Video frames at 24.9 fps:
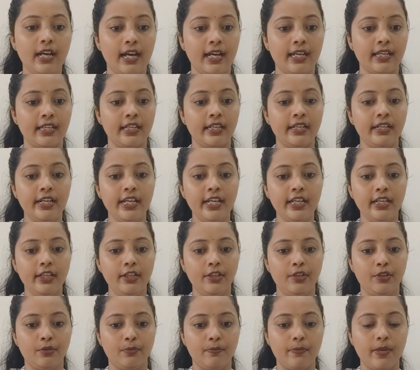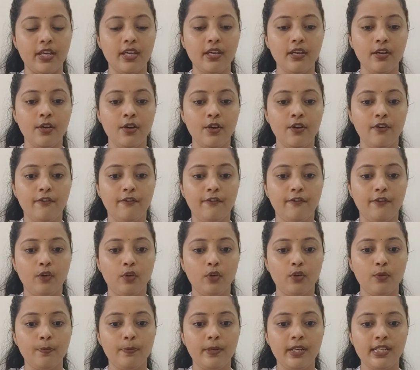I can take it to be
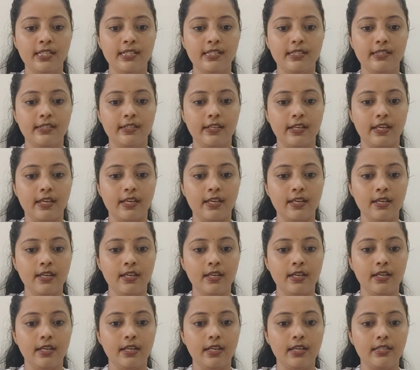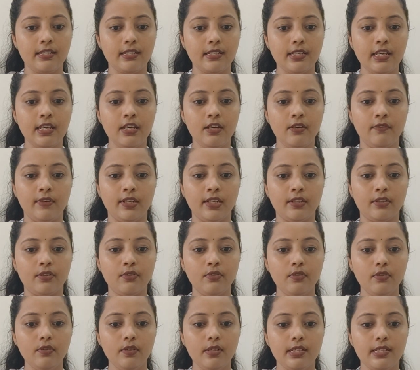4 plus 3 is equal
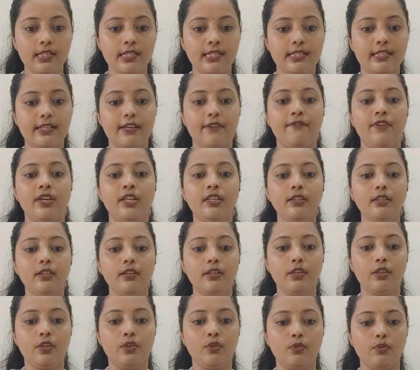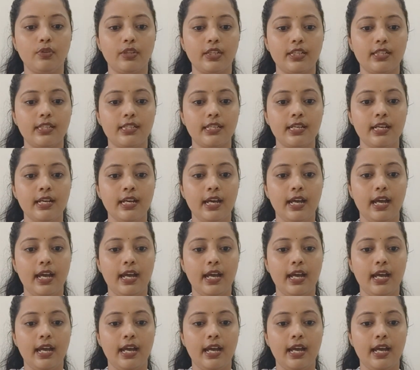to 7 units.